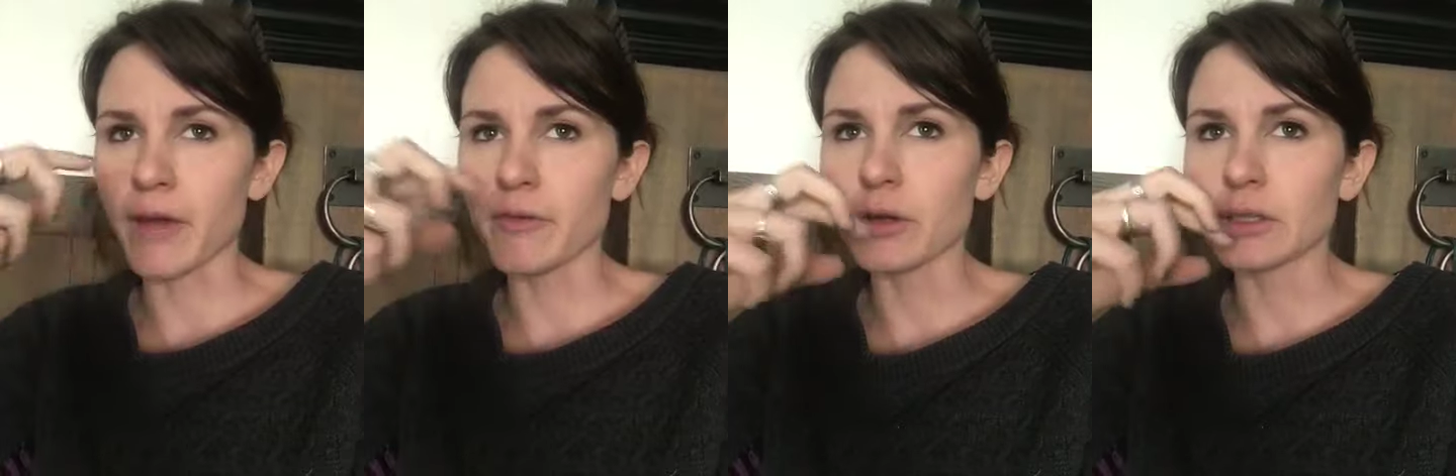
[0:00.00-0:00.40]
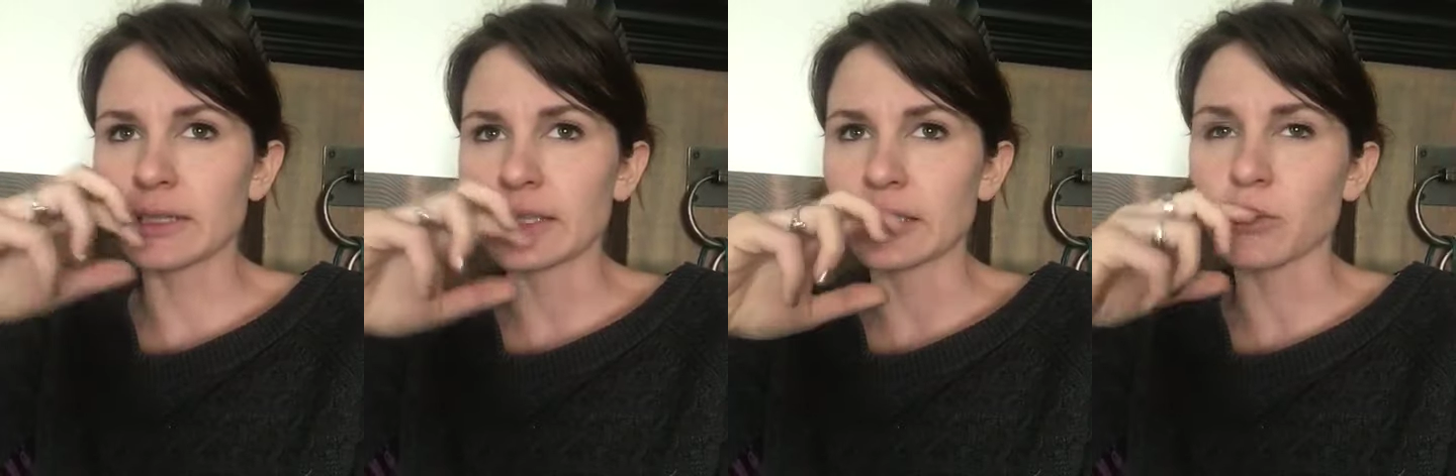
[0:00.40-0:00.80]

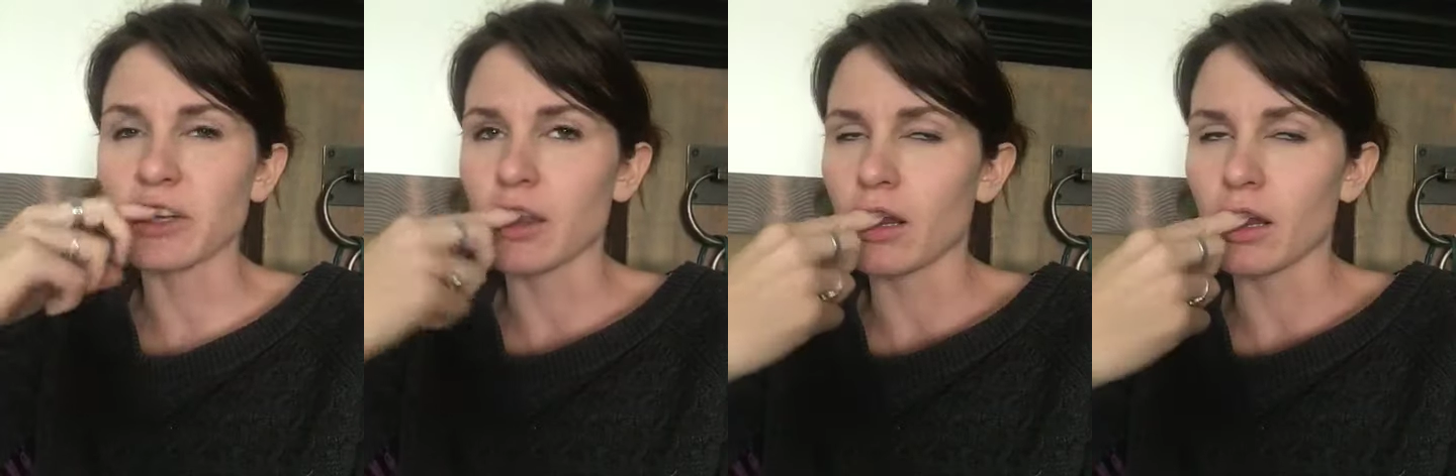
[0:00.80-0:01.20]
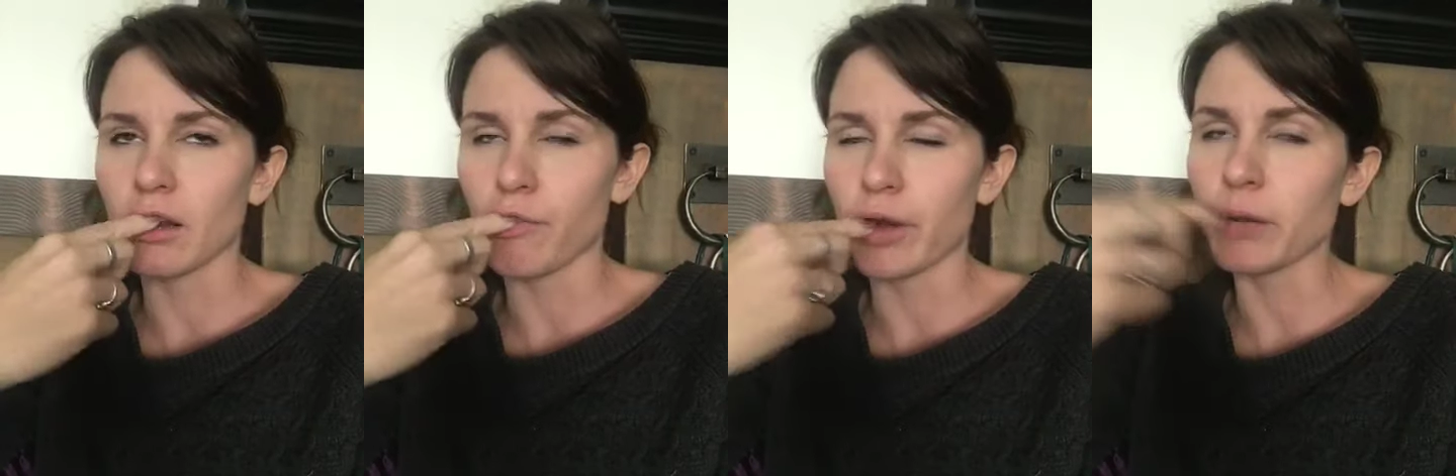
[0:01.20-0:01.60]
noticed this with
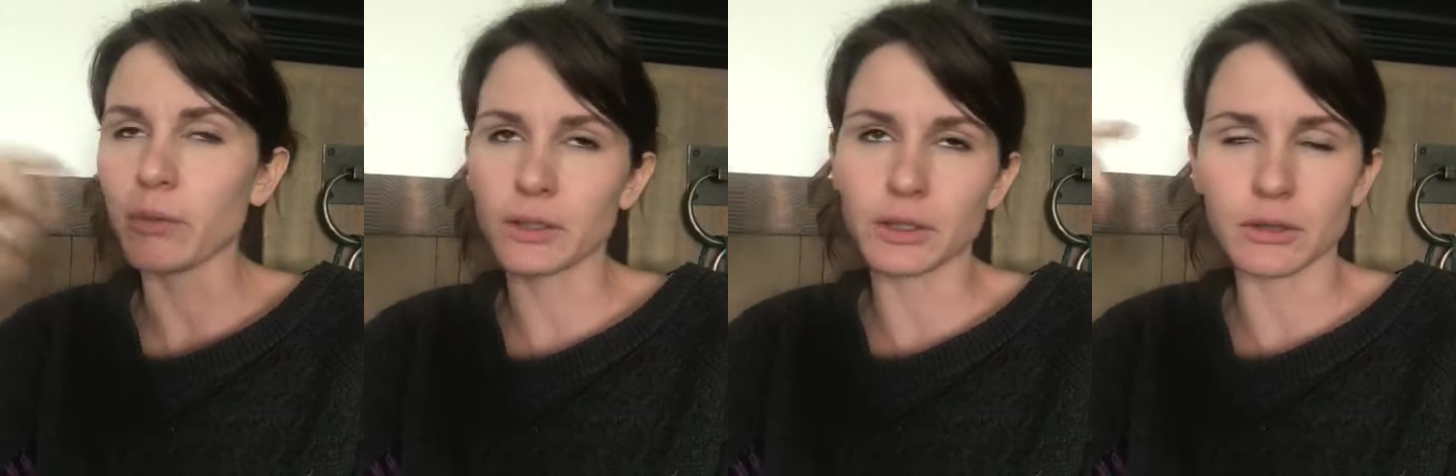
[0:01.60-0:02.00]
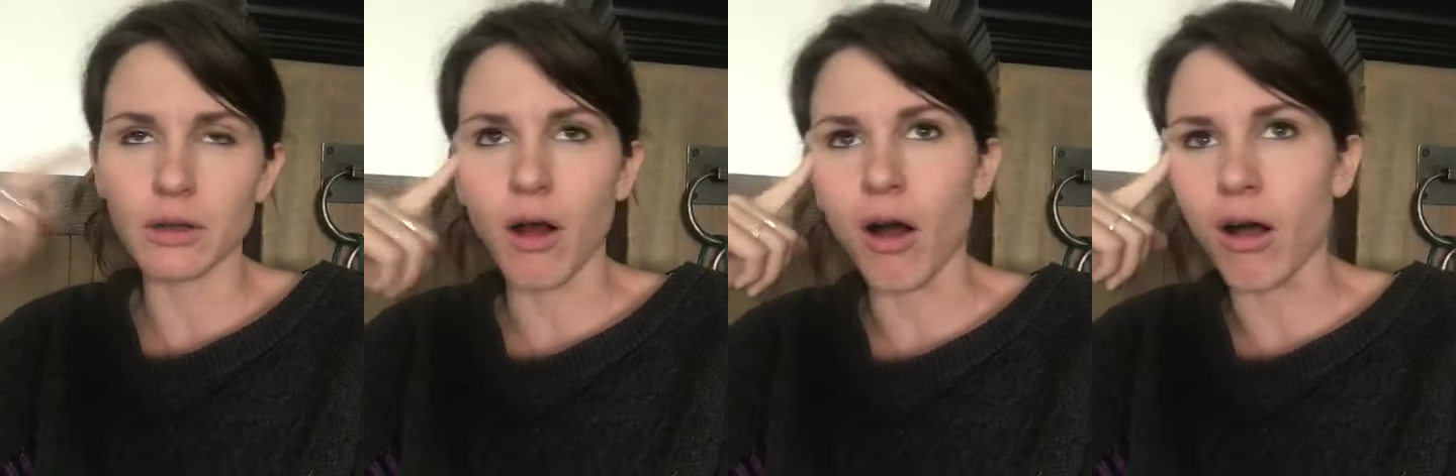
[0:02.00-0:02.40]
pretty much
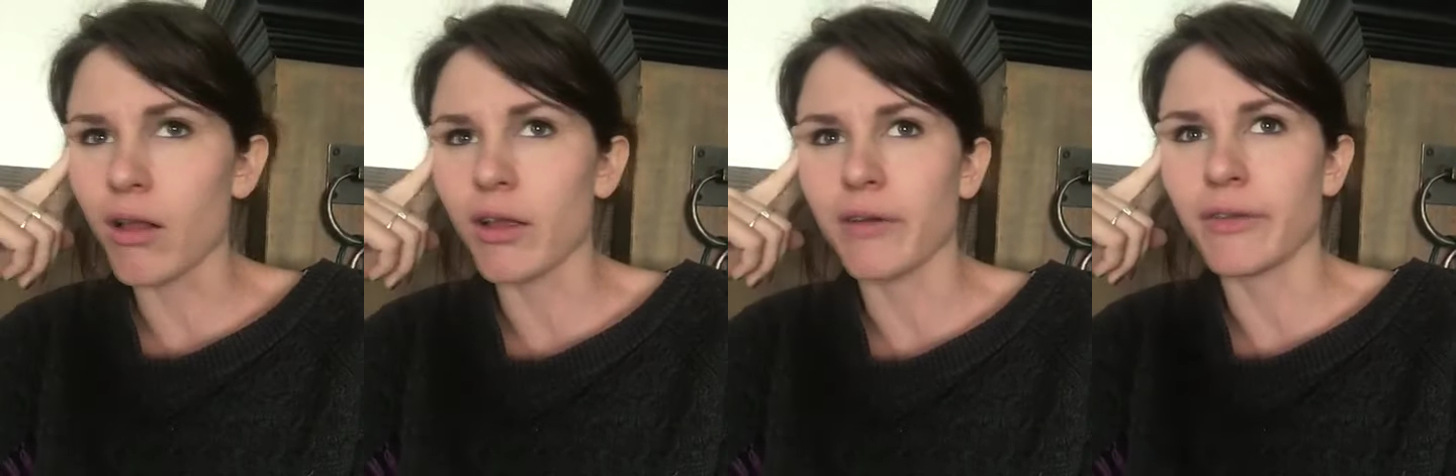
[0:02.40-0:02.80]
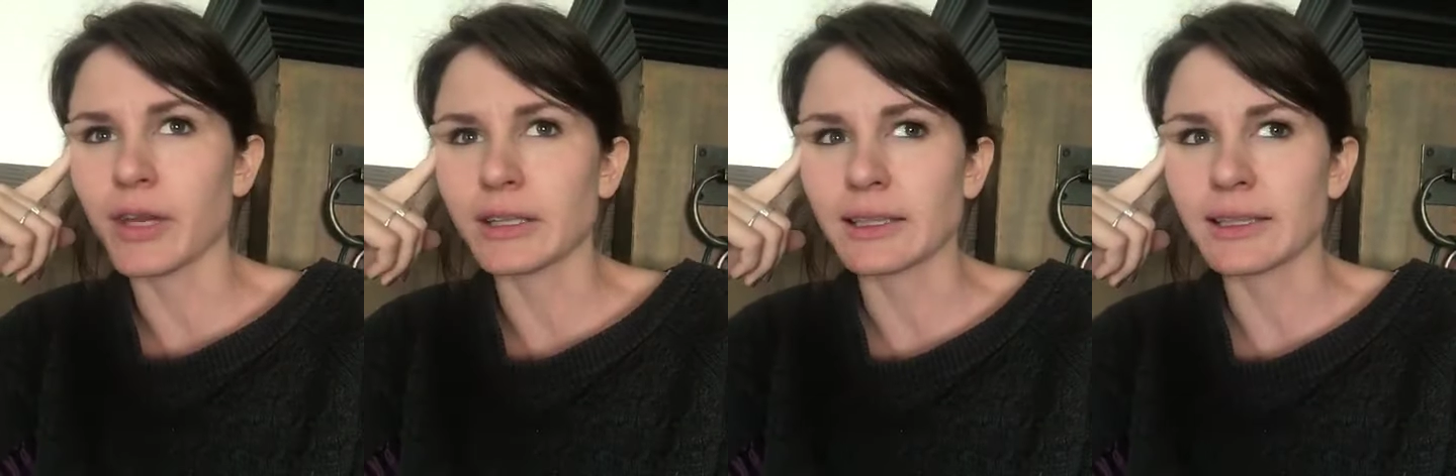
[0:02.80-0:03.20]
all of
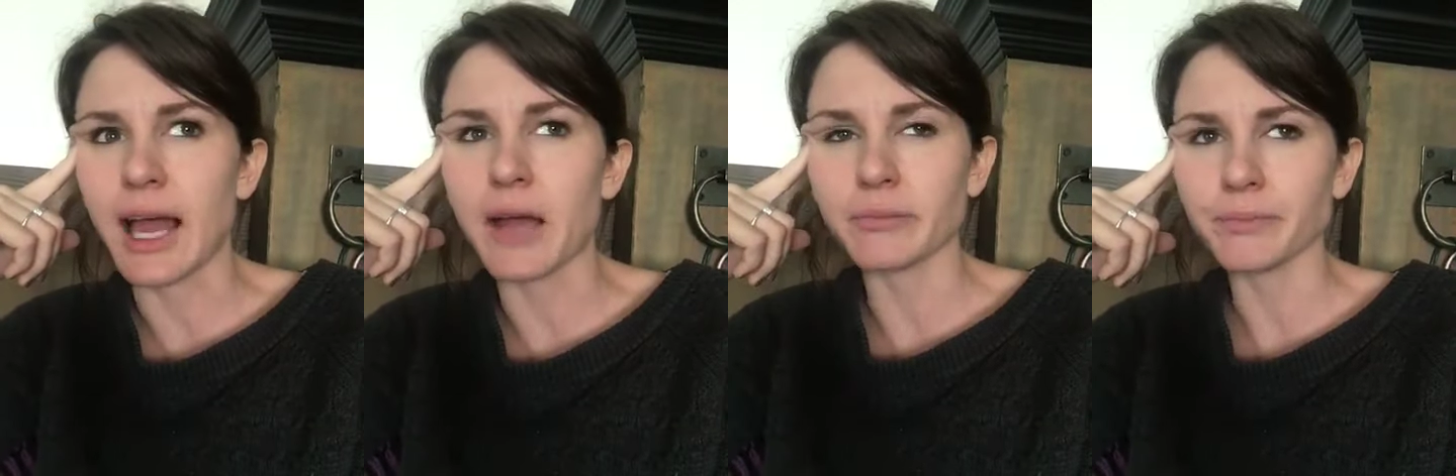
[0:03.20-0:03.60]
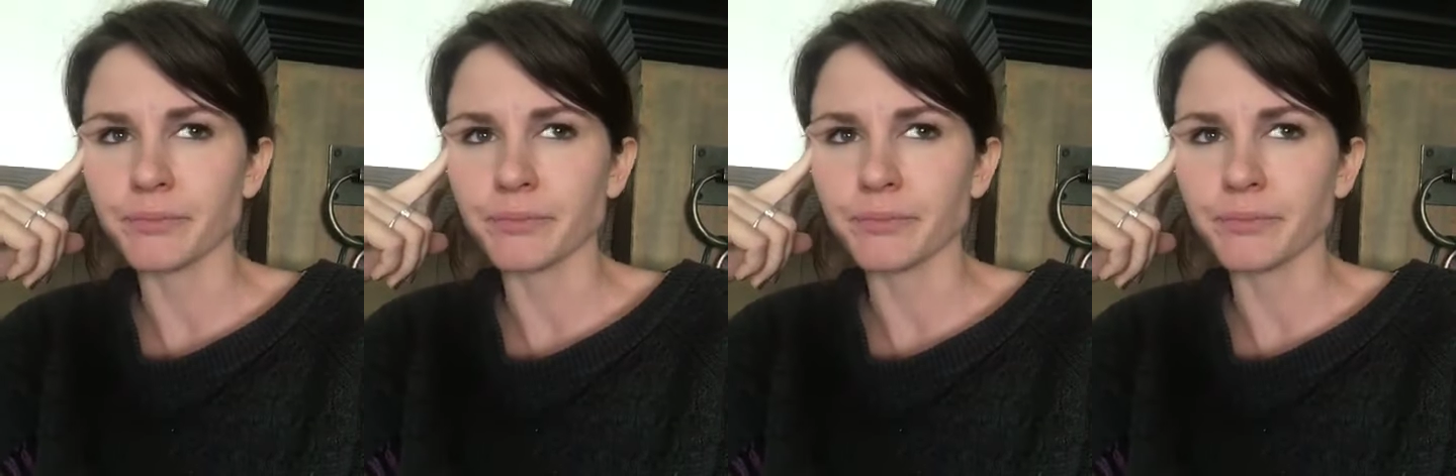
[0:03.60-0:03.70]
this set,